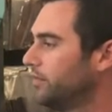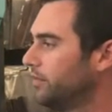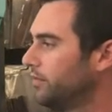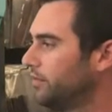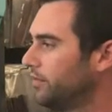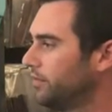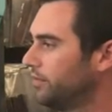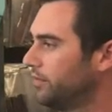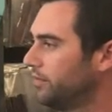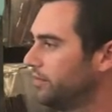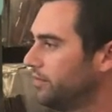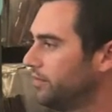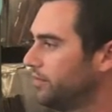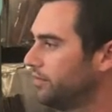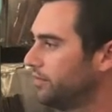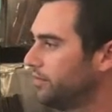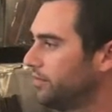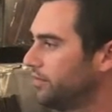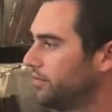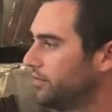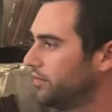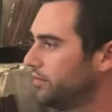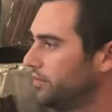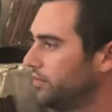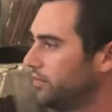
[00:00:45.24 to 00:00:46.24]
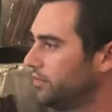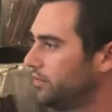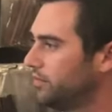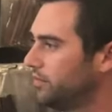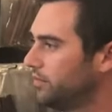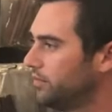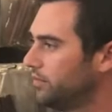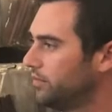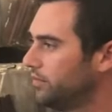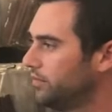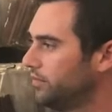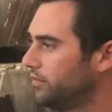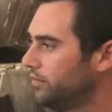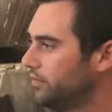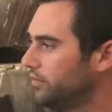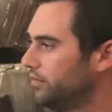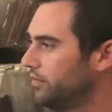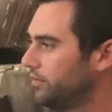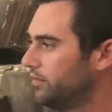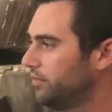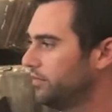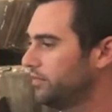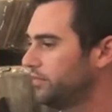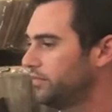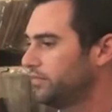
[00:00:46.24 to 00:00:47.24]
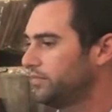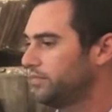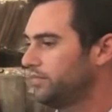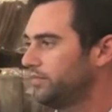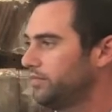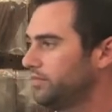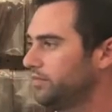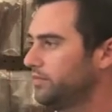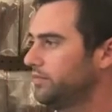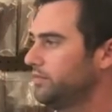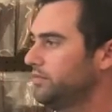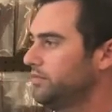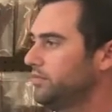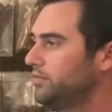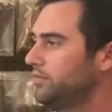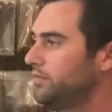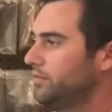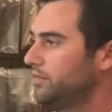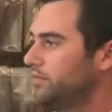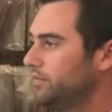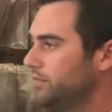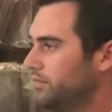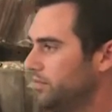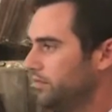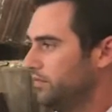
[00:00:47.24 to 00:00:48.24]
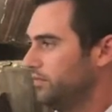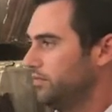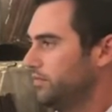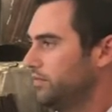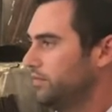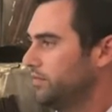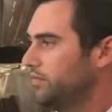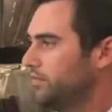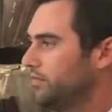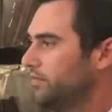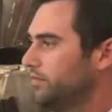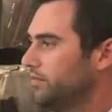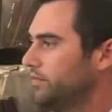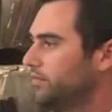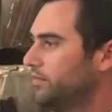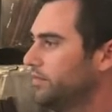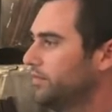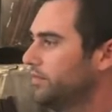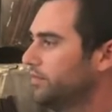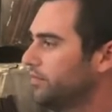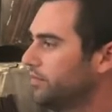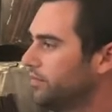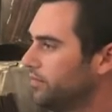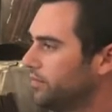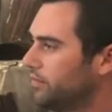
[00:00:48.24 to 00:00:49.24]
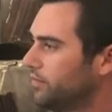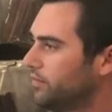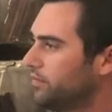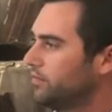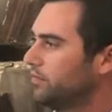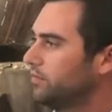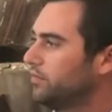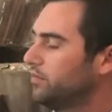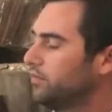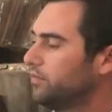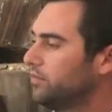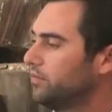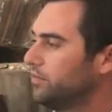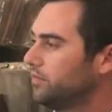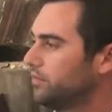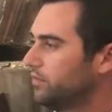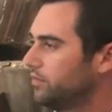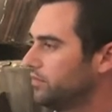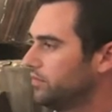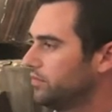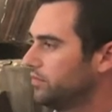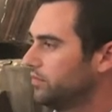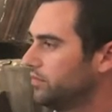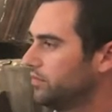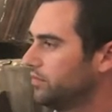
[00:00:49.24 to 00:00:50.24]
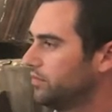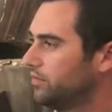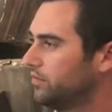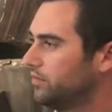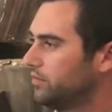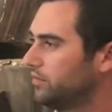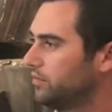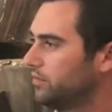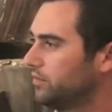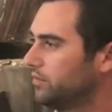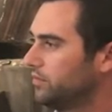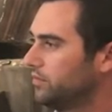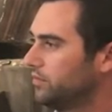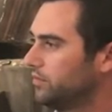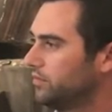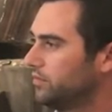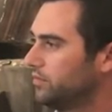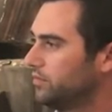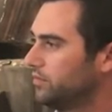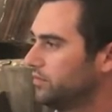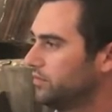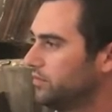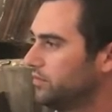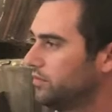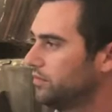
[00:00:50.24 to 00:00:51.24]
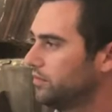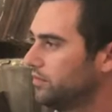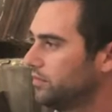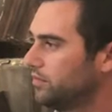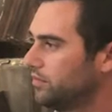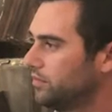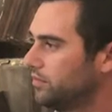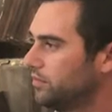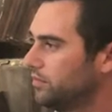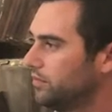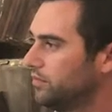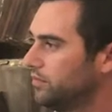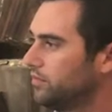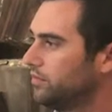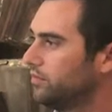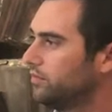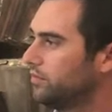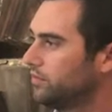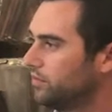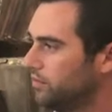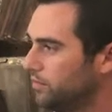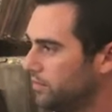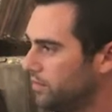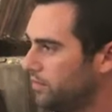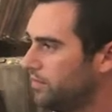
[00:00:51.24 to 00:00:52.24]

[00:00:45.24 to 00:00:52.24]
The person shown says nothing.